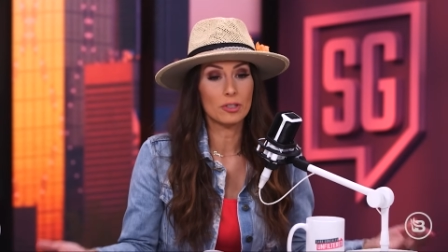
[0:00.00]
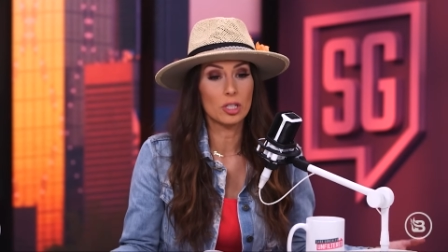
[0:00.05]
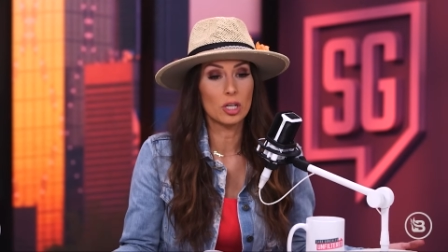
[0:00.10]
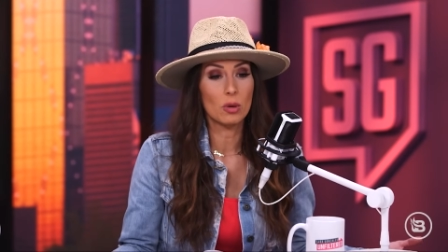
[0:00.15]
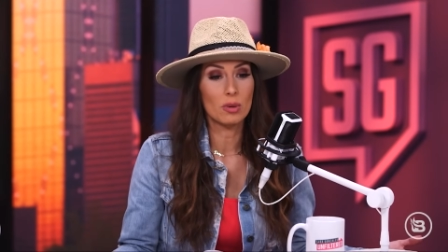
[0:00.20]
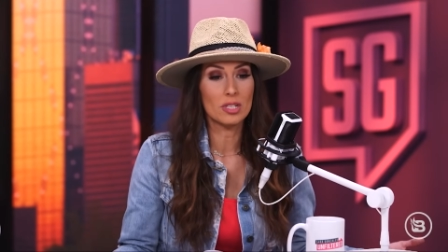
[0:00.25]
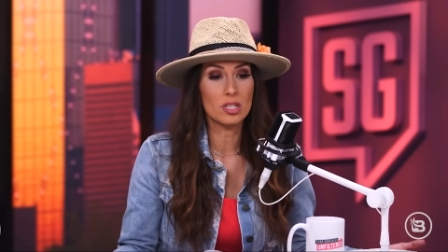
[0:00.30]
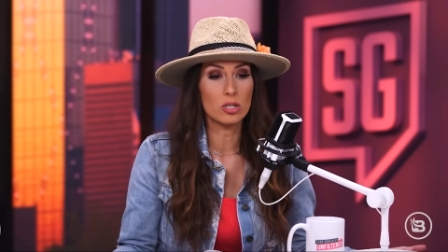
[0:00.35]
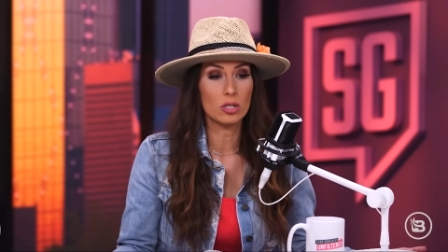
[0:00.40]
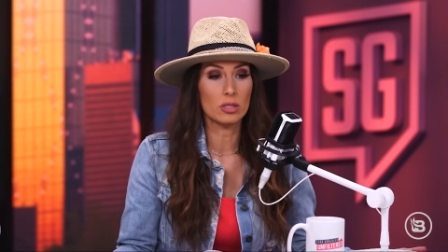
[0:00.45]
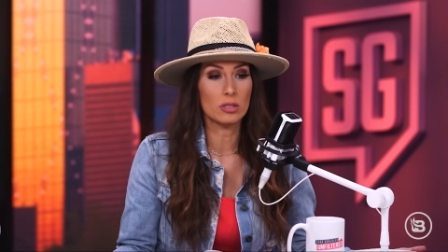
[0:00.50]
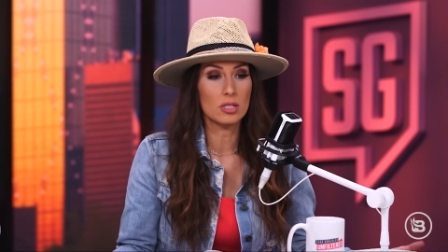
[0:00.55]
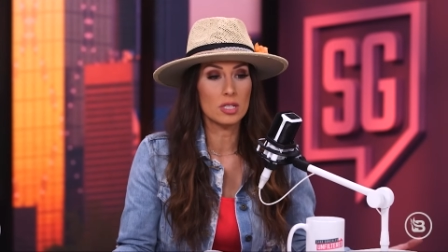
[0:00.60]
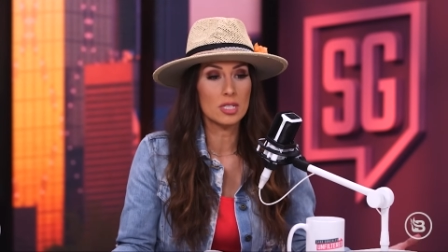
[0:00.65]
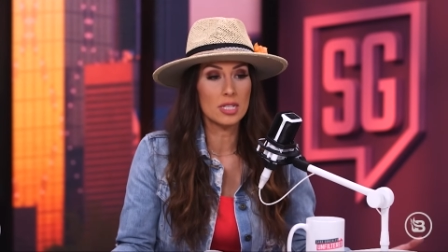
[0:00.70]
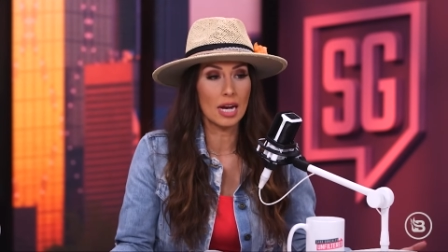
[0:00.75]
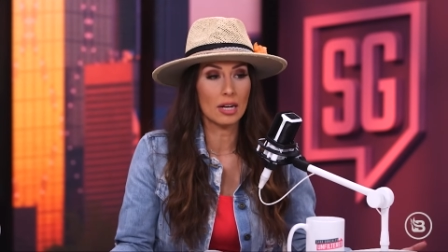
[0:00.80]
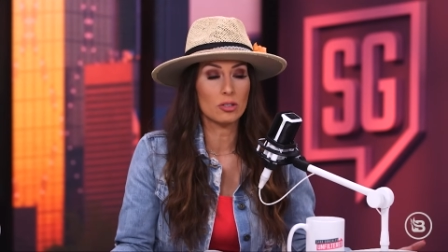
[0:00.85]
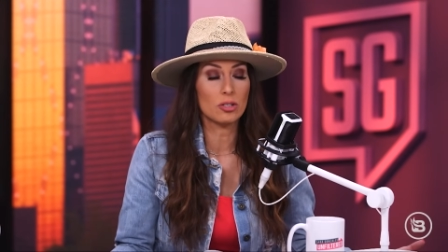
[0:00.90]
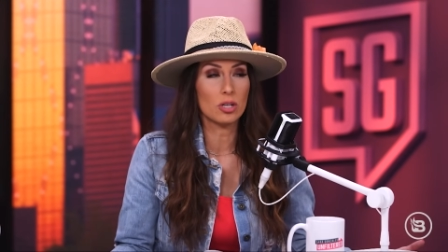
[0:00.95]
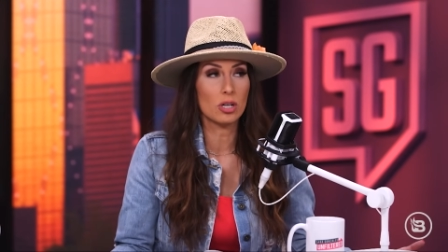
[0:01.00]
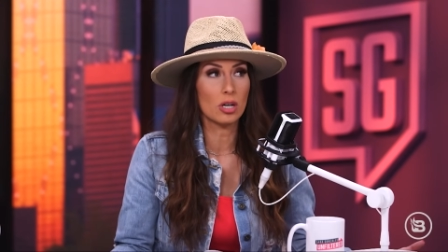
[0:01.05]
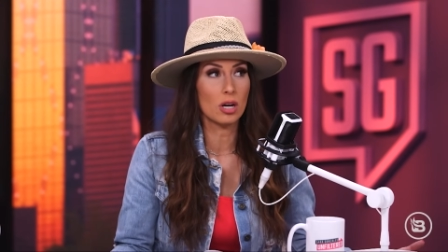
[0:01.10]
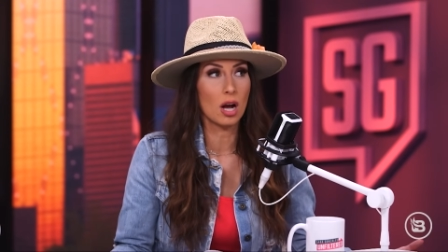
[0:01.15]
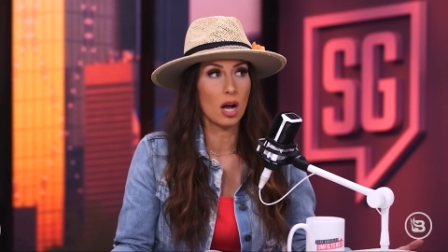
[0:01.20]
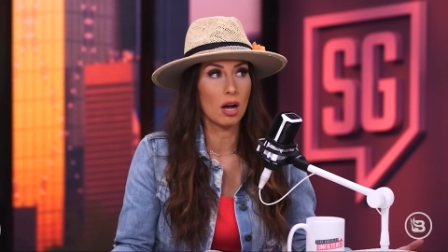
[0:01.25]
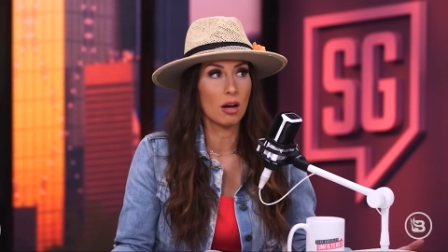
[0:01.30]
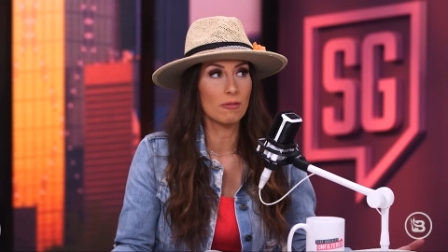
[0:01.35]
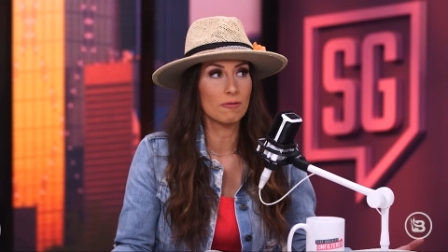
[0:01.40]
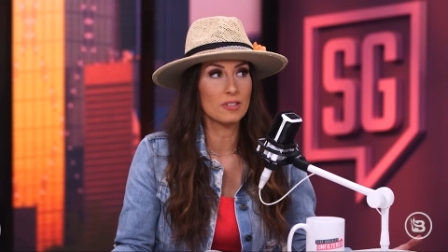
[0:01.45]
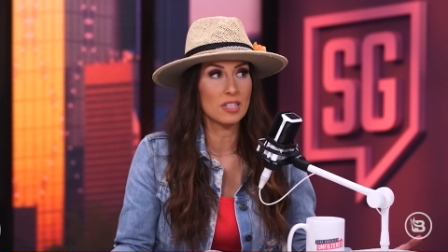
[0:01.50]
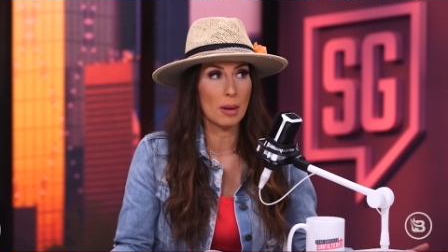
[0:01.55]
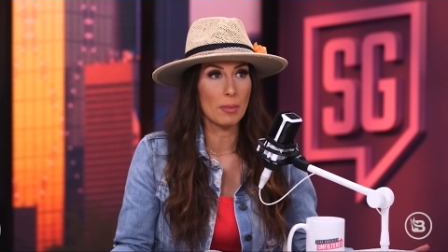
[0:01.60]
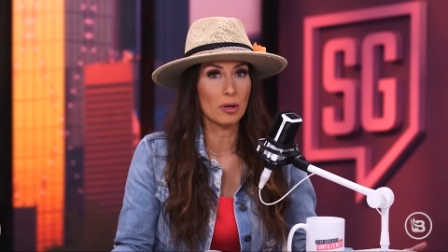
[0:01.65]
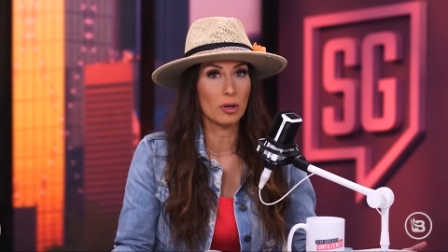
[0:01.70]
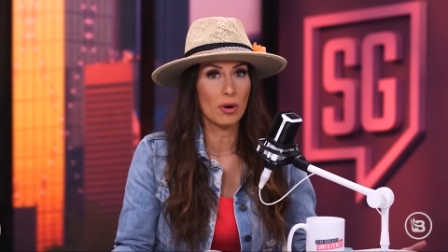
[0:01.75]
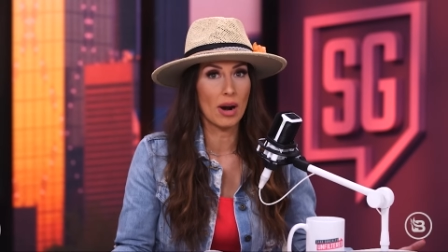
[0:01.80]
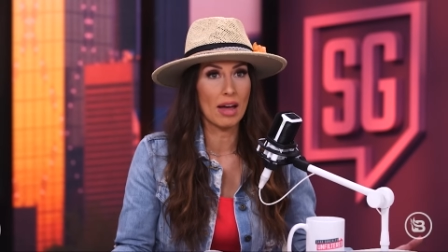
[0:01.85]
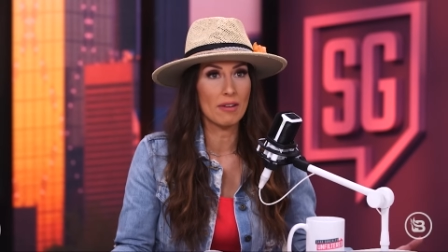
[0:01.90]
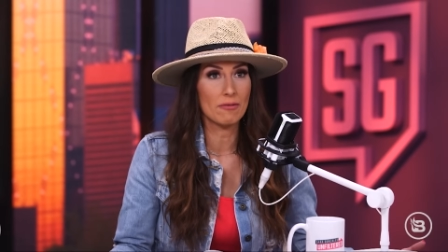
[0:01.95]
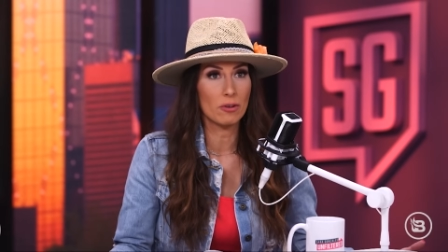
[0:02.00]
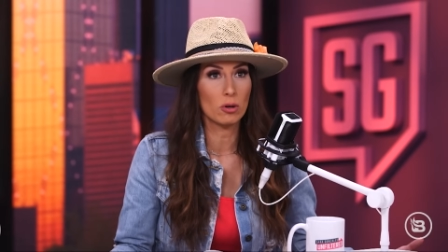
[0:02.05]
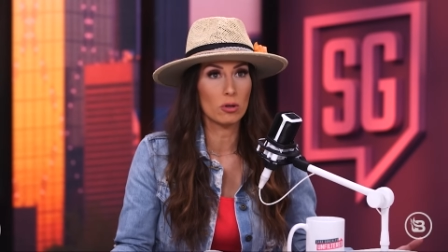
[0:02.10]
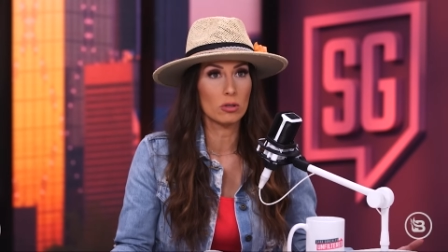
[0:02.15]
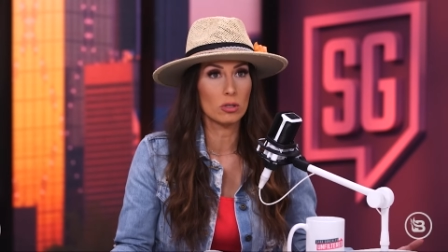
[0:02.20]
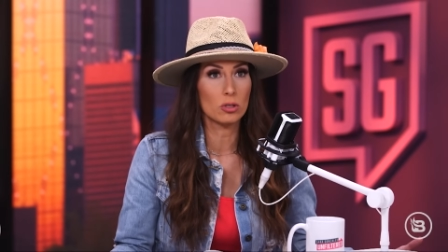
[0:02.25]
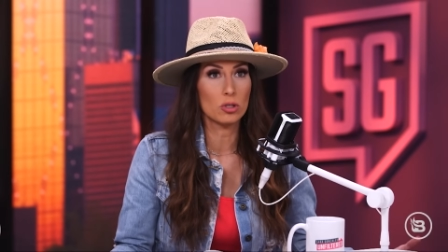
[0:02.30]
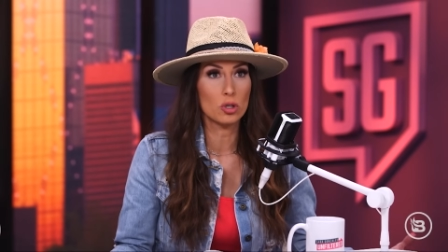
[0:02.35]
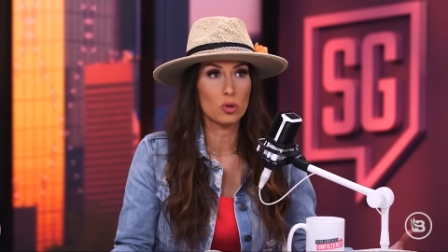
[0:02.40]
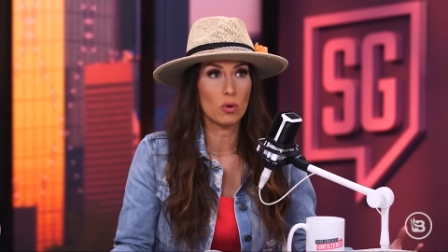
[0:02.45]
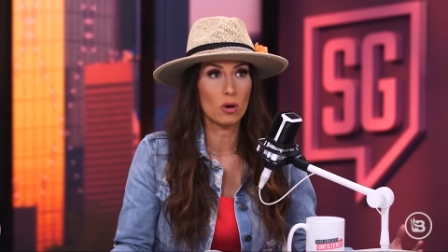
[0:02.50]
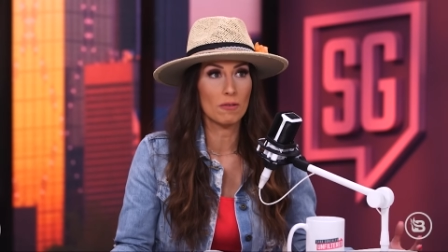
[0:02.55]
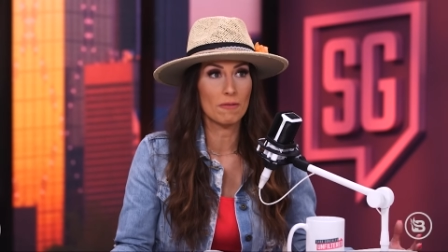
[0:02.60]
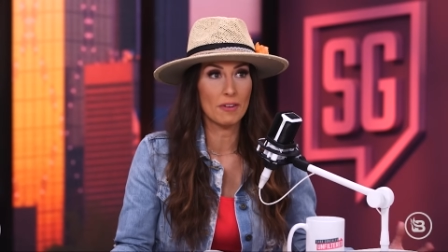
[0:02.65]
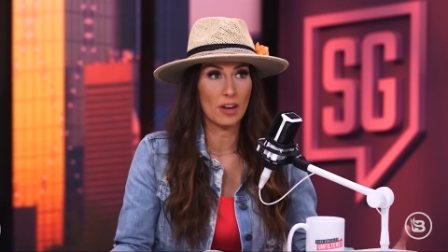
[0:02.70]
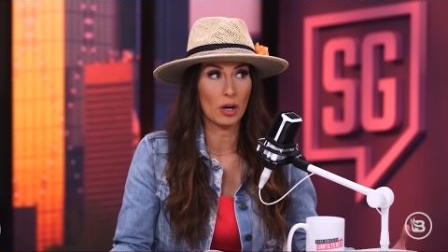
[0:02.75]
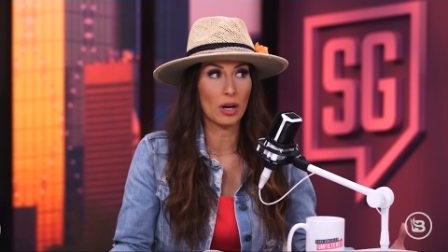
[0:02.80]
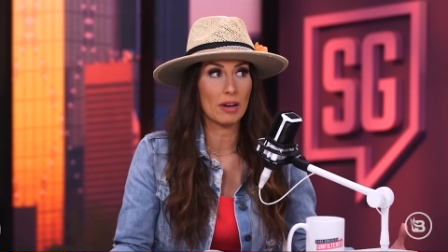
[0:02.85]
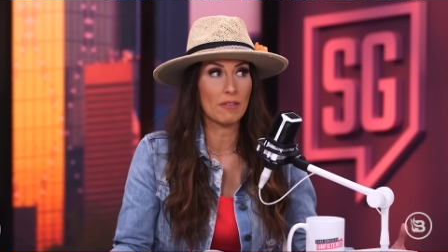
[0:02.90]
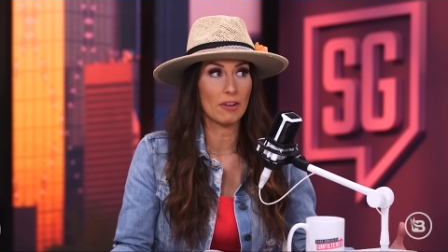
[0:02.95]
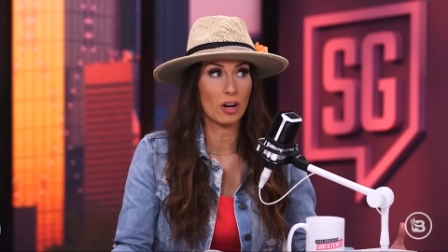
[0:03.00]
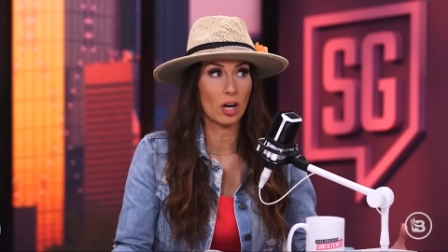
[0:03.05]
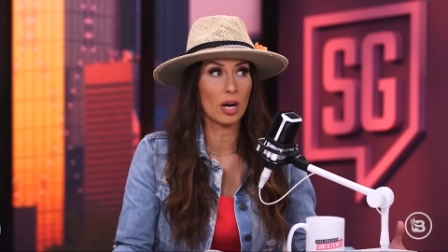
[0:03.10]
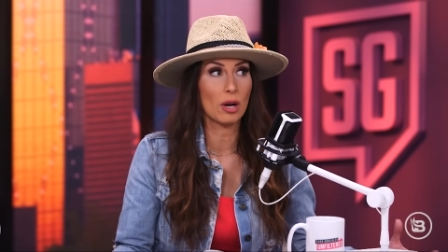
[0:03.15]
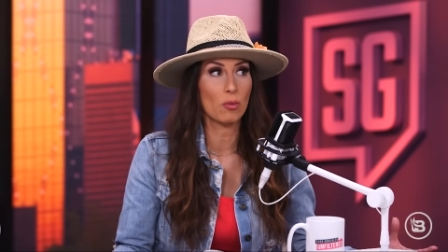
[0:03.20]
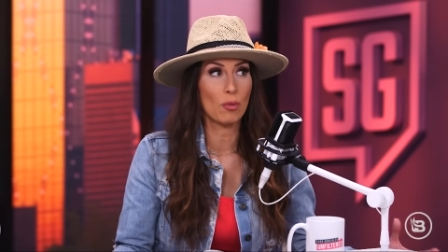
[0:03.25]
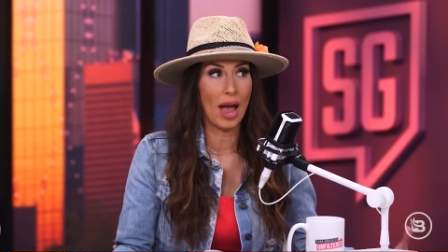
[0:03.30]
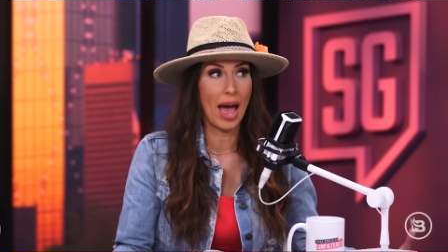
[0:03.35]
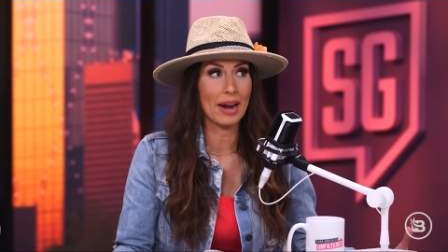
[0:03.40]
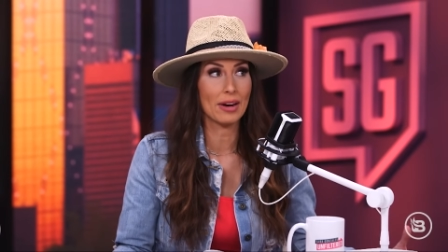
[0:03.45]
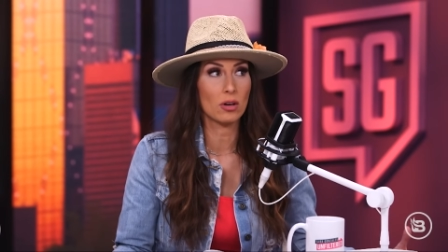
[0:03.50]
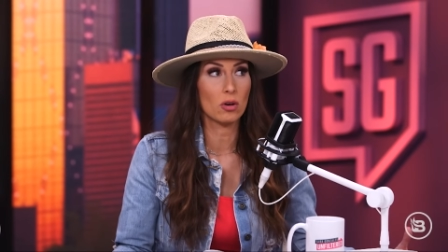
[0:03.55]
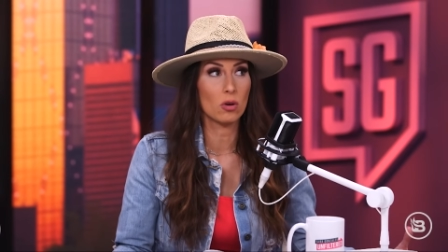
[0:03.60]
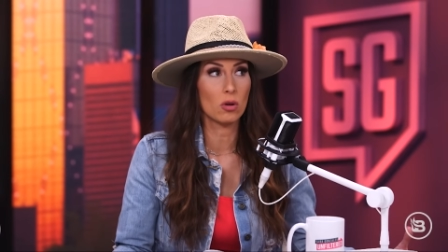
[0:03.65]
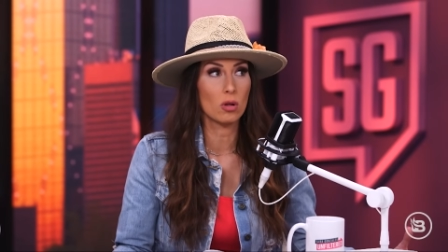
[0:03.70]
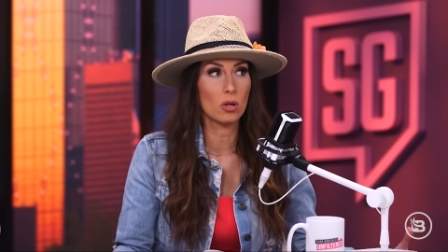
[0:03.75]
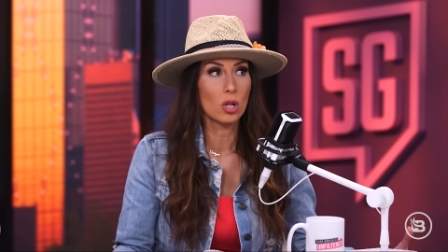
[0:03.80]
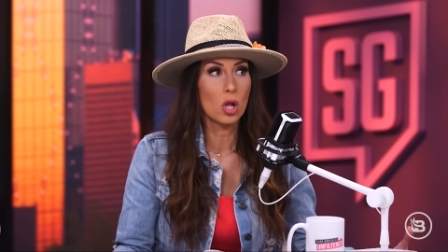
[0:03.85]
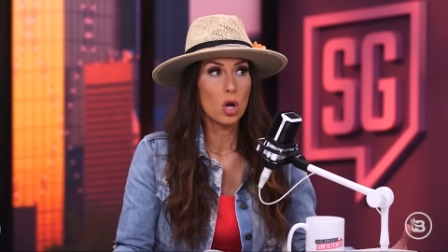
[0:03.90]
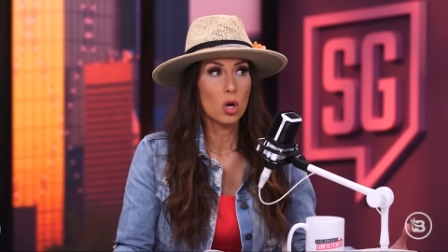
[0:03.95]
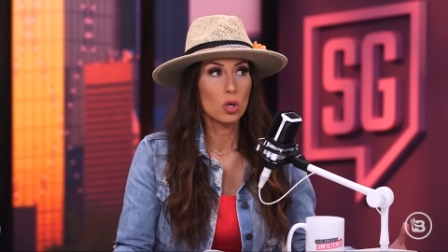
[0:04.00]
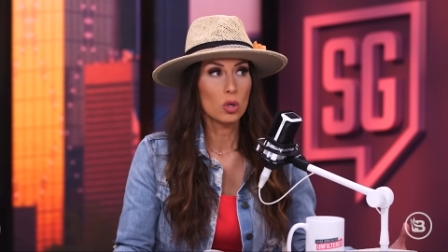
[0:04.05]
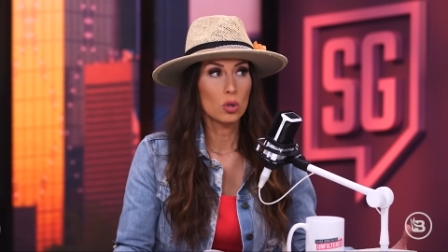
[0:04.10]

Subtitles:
you know, a certain sector of Democrat voters who are very, very radical,